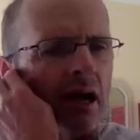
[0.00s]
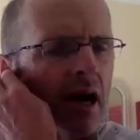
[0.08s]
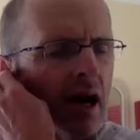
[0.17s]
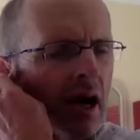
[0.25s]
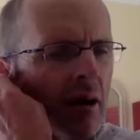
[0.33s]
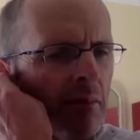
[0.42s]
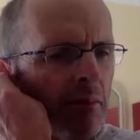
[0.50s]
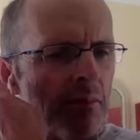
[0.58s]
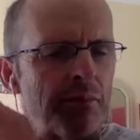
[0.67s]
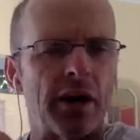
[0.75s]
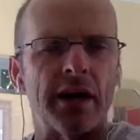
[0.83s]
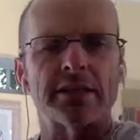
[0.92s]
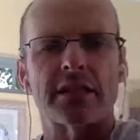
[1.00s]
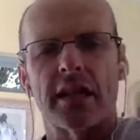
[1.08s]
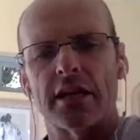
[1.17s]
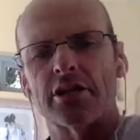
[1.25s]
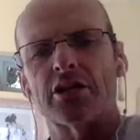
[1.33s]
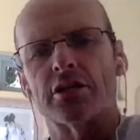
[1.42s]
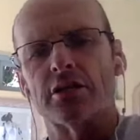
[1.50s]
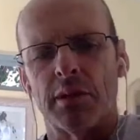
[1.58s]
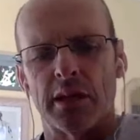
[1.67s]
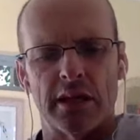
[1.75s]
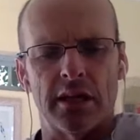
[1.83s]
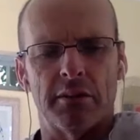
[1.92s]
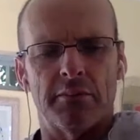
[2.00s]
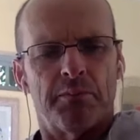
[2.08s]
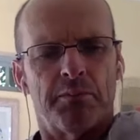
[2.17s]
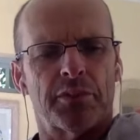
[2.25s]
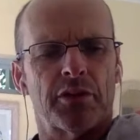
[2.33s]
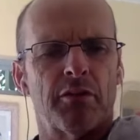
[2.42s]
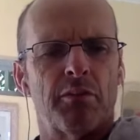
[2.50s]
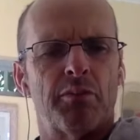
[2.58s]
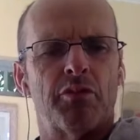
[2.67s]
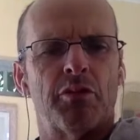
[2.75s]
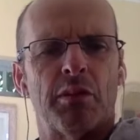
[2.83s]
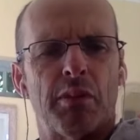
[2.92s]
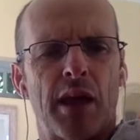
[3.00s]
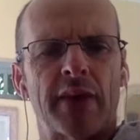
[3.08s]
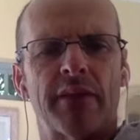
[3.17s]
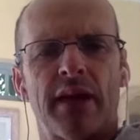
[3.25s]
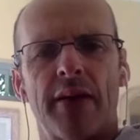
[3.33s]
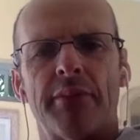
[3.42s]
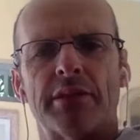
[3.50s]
isolation to be playing the game